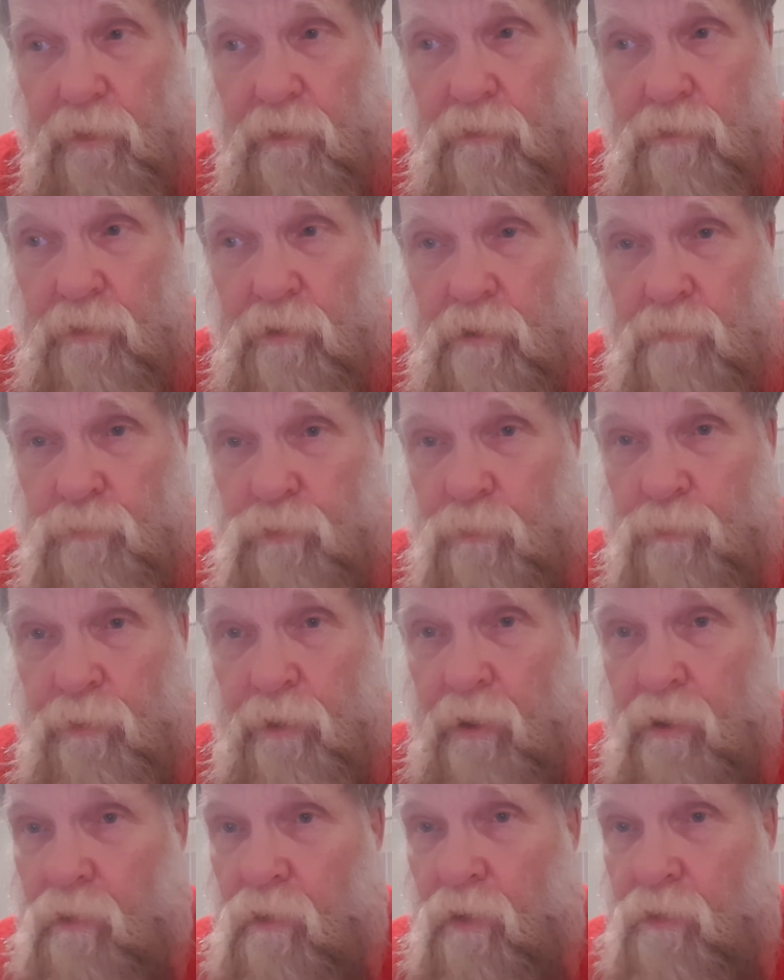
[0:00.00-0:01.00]
You can
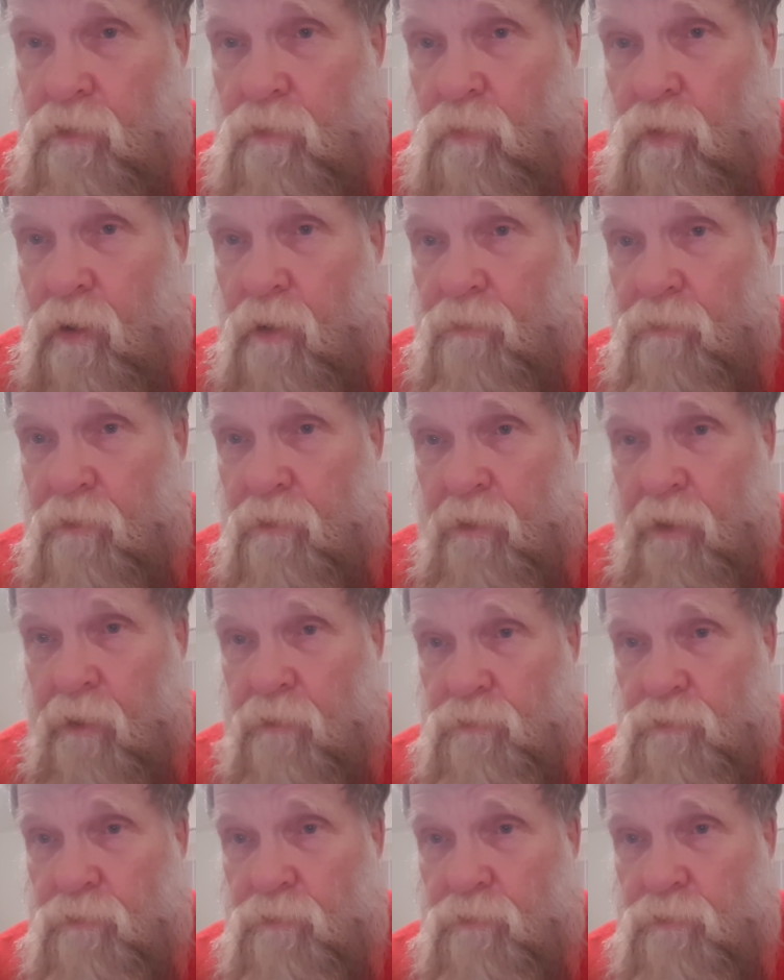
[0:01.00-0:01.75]
prepare all you want in the